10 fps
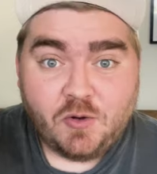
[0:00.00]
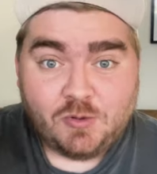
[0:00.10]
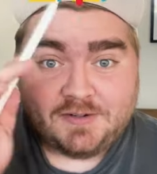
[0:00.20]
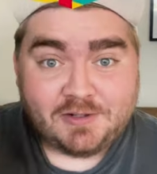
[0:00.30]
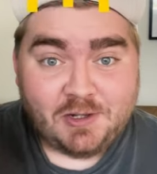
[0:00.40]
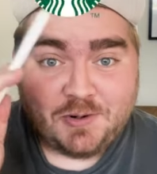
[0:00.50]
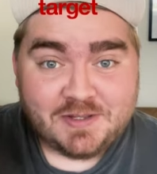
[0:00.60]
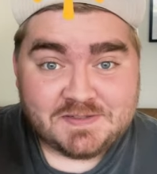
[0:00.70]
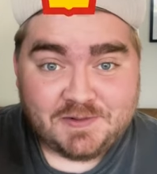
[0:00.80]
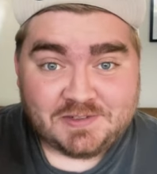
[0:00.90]
Whatever logo
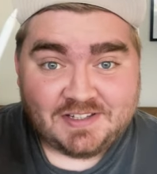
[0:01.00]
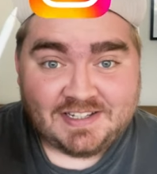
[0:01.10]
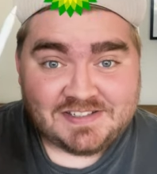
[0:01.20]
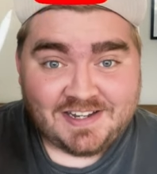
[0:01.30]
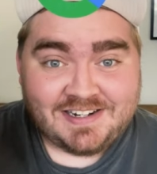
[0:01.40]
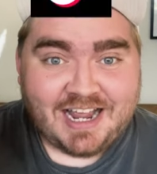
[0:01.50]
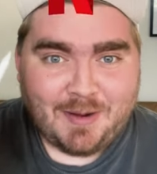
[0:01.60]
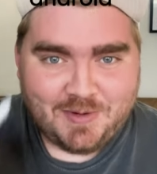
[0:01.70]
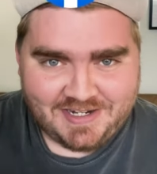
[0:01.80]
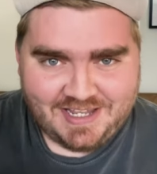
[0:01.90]
this filter lands on,
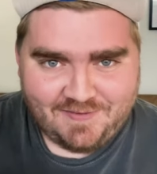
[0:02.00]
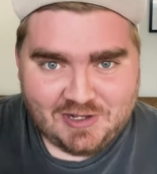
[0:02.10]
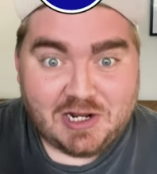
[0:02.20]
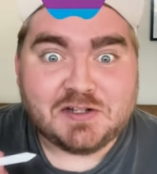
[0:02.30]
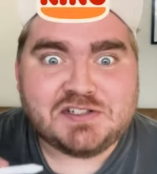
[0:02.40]
I'm gonna give it a